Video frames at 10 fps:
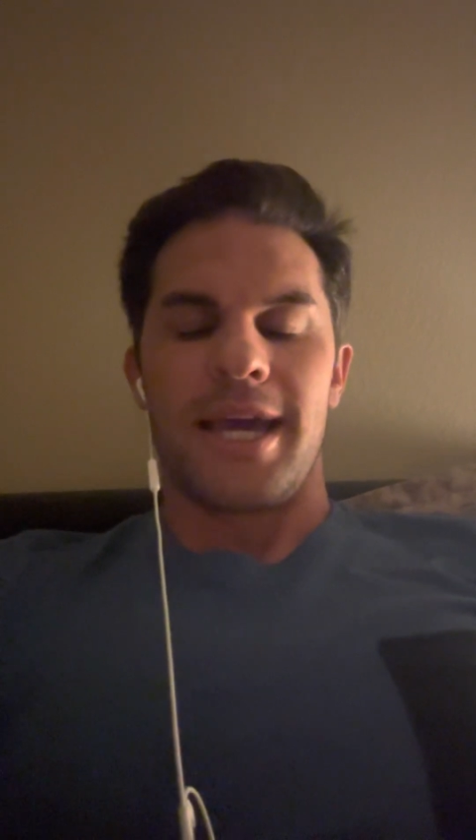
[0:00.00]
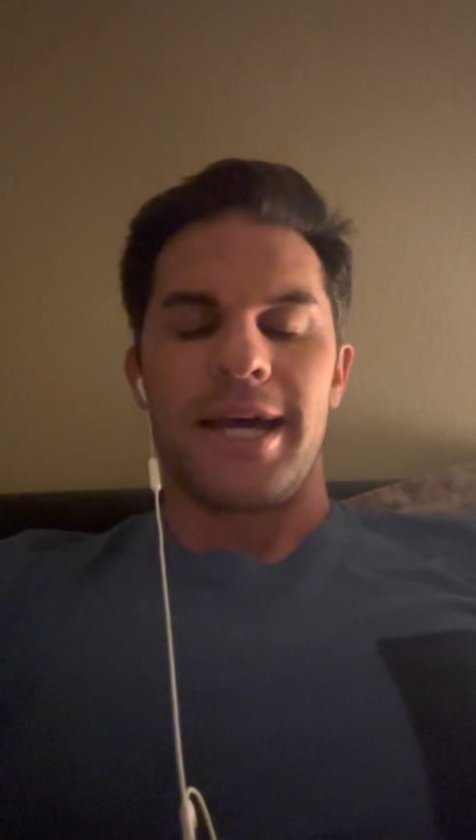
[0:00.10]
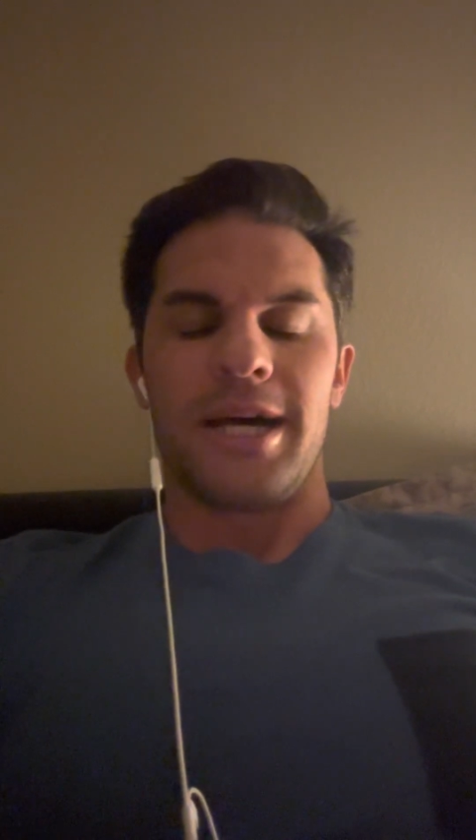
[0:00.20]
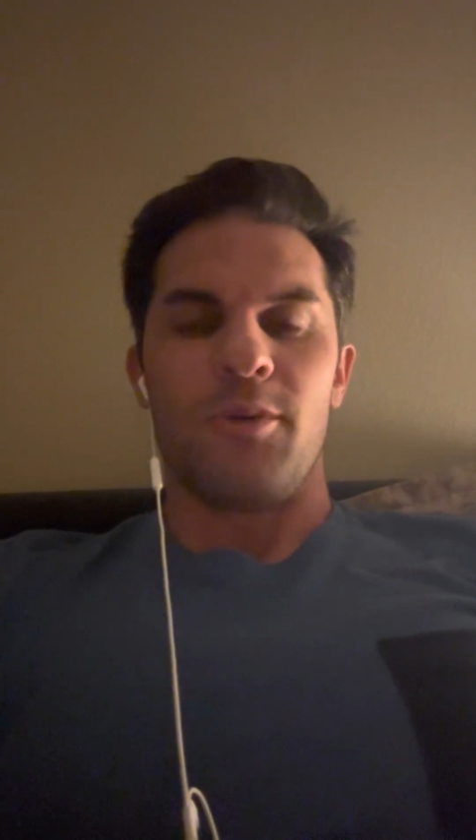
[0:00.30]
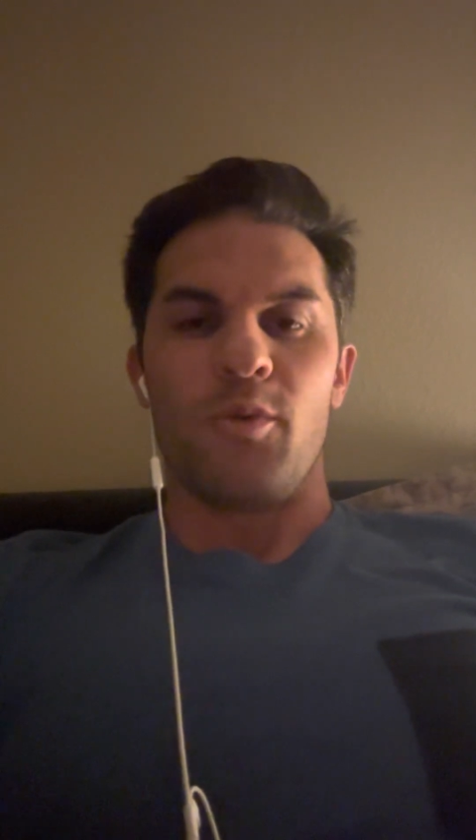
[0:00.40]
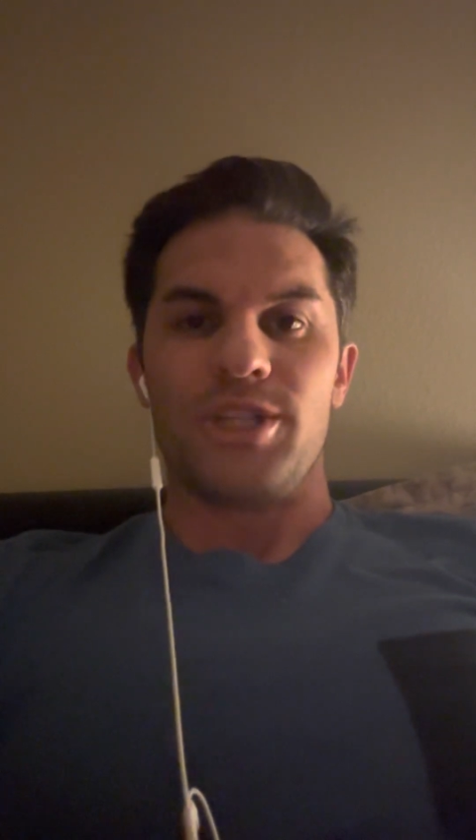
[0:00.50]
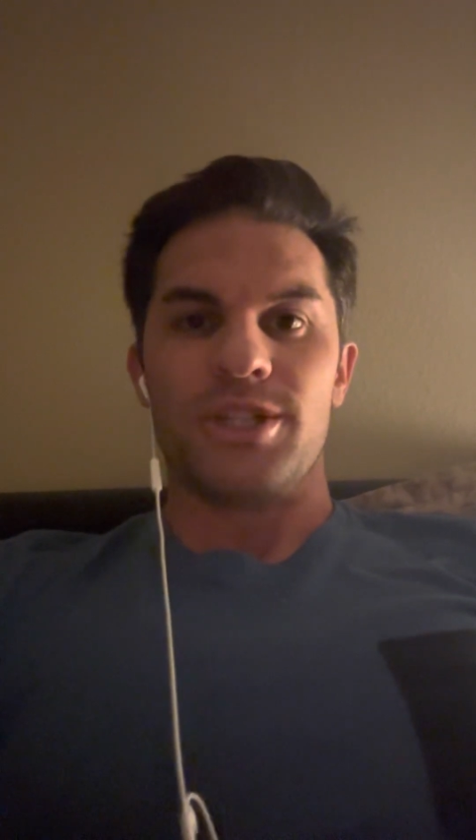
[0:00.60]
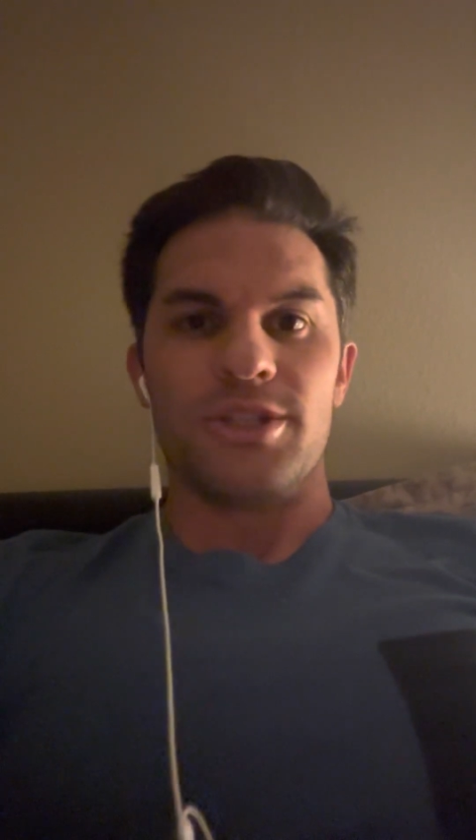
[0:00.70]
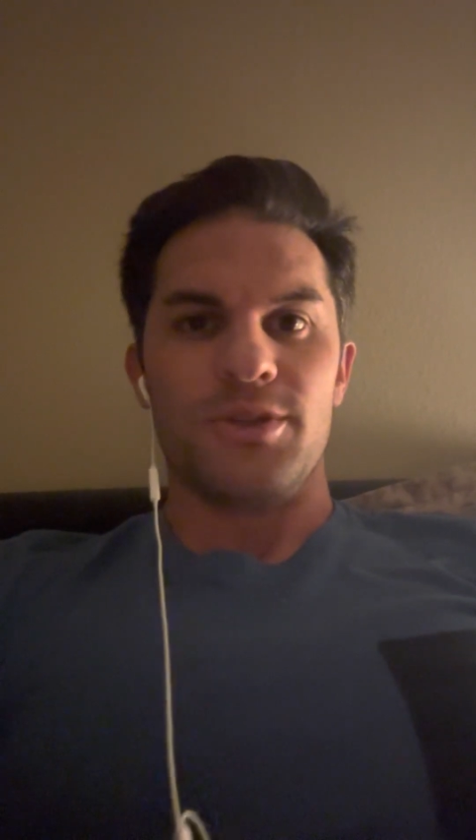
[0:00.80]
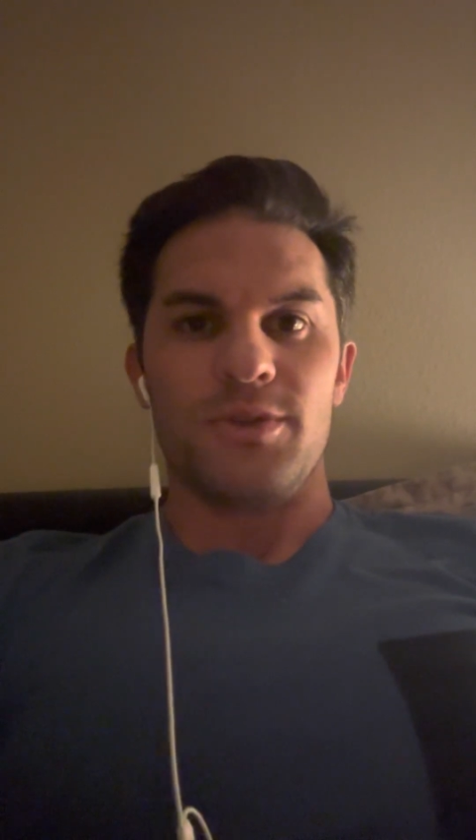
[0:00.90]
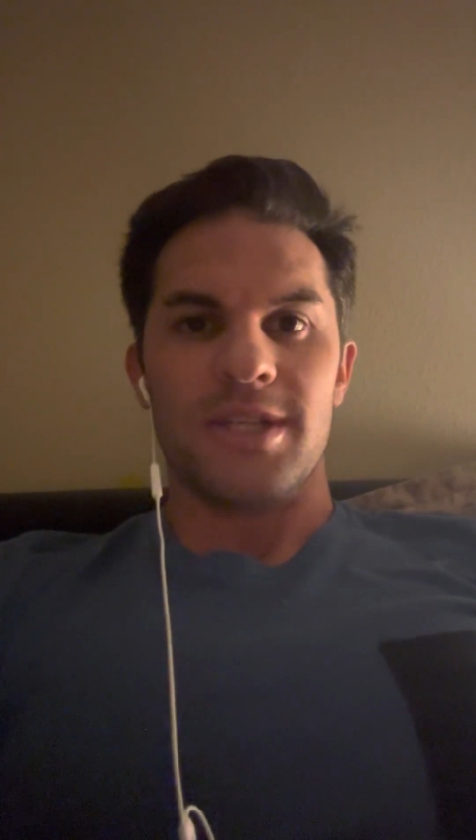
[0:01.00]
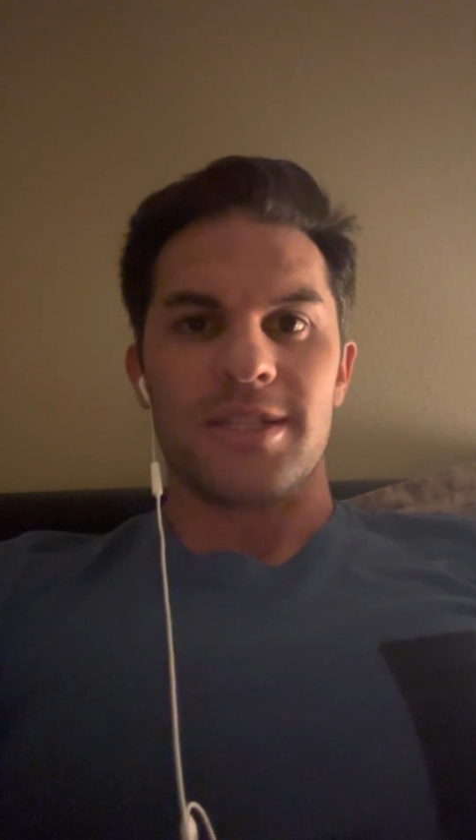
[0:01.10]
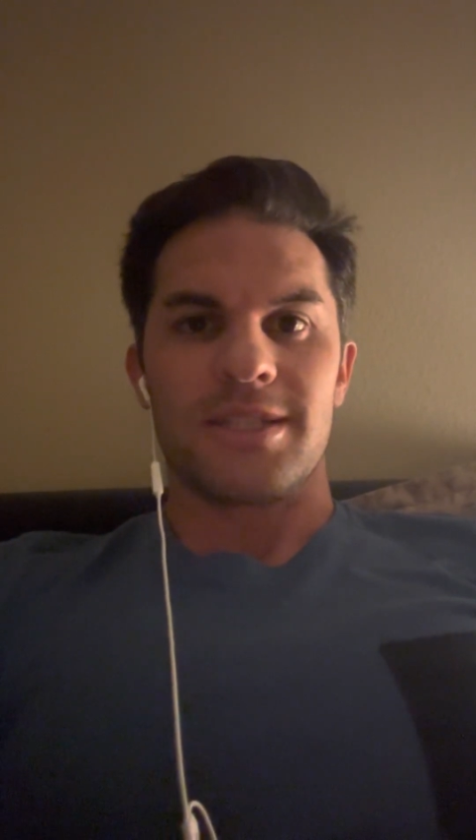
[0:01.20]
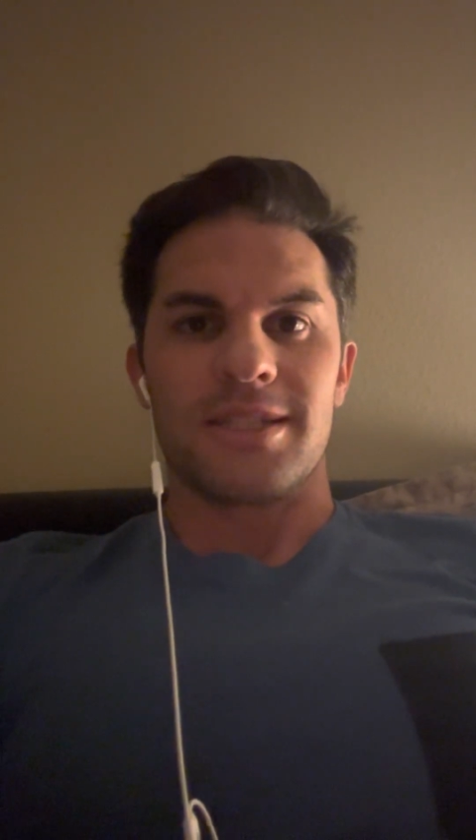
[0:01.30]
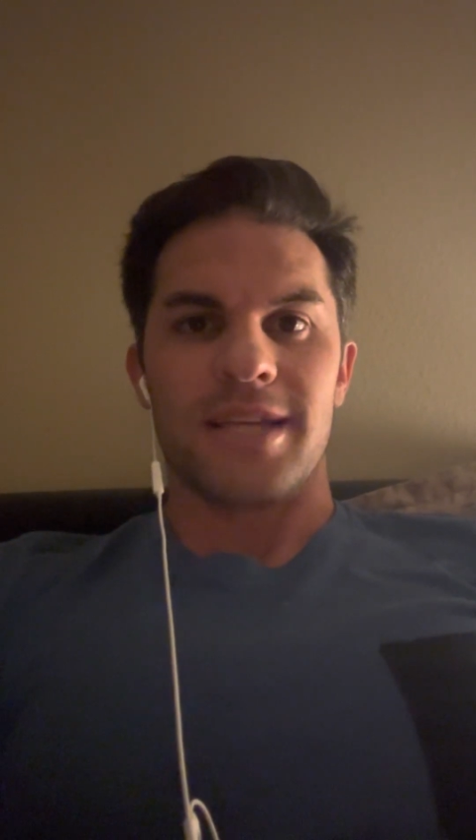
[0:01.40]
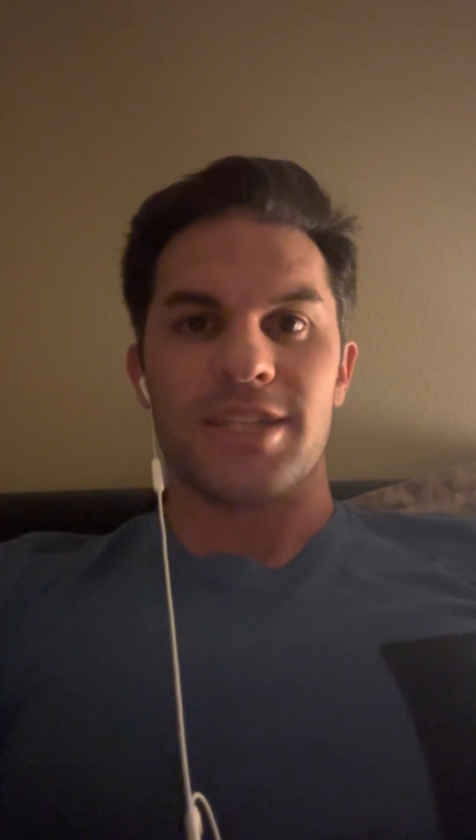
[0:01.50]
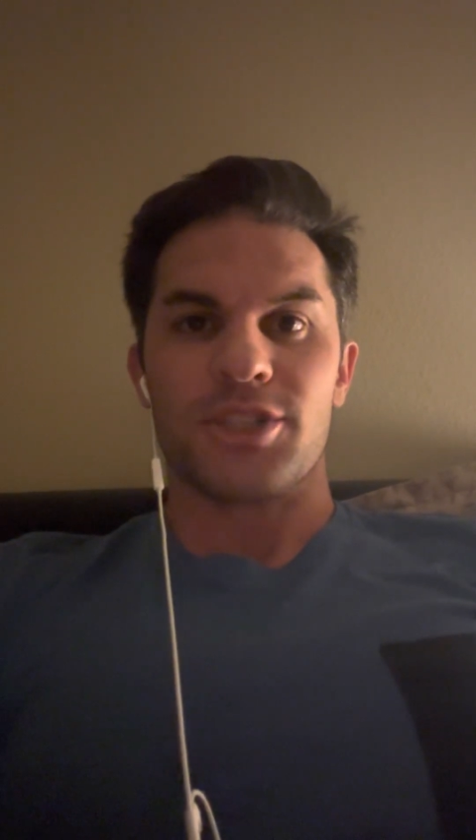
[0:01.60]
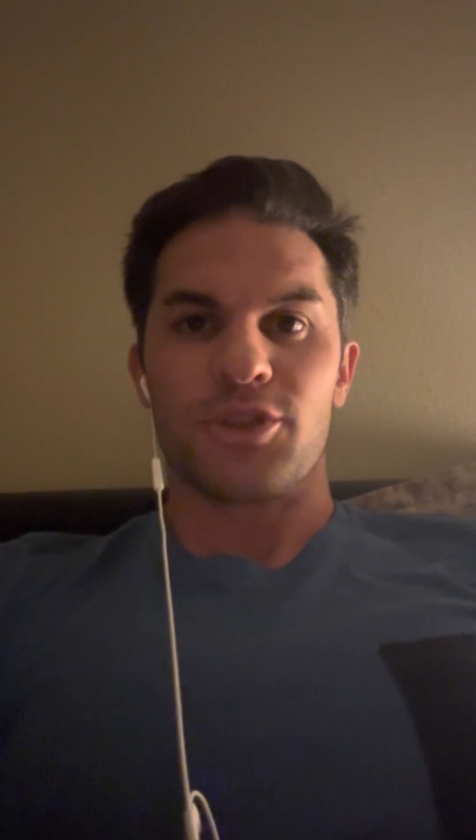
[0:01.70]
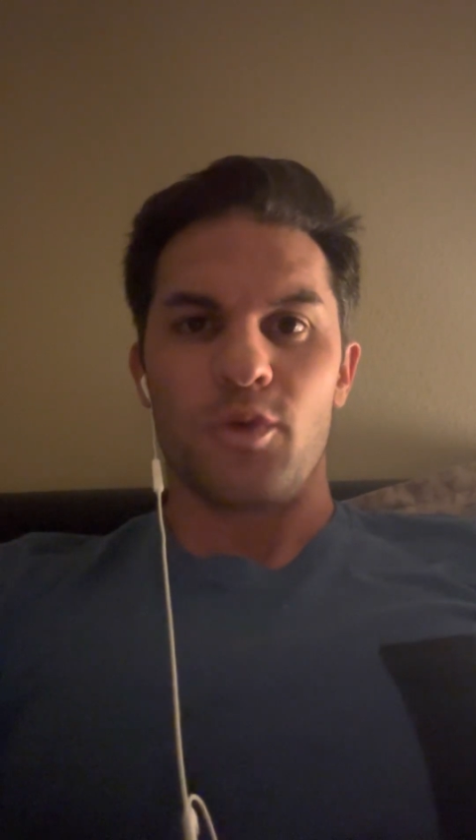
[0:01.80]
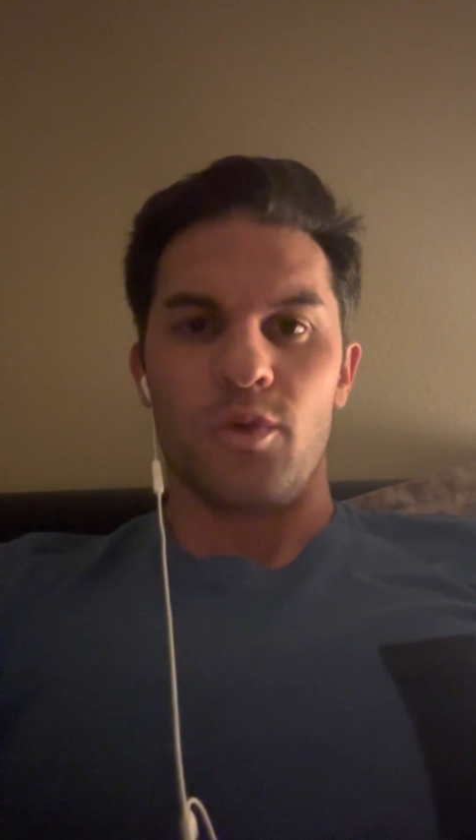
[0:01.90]
We should do this as a
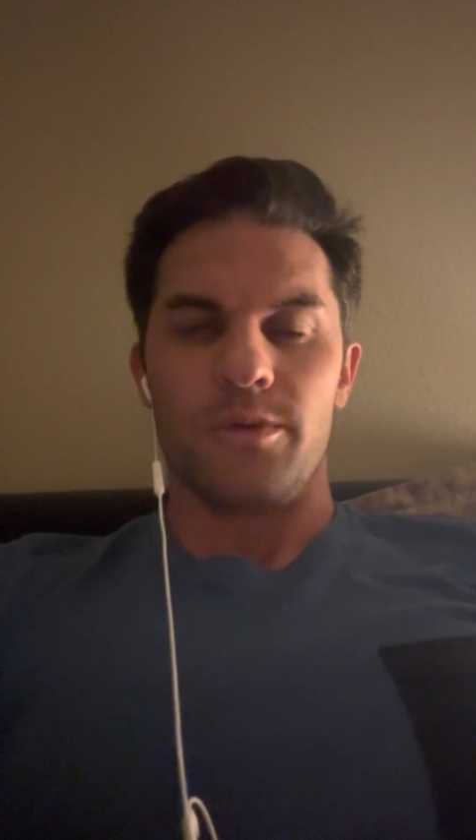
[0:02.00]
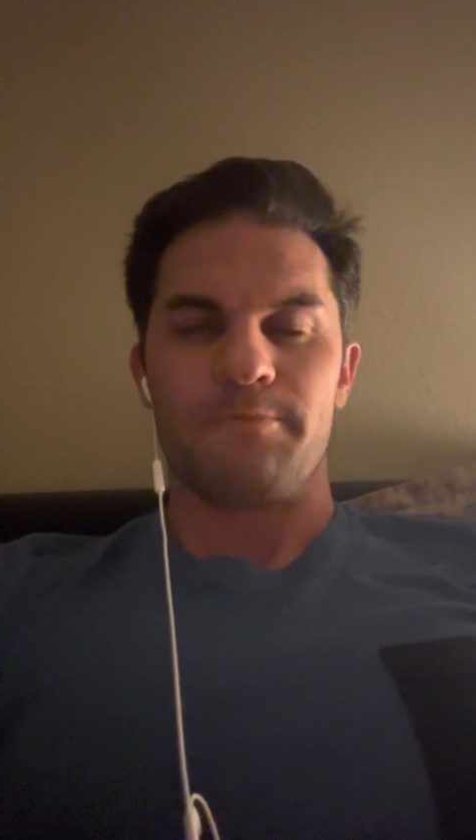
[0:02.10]
school.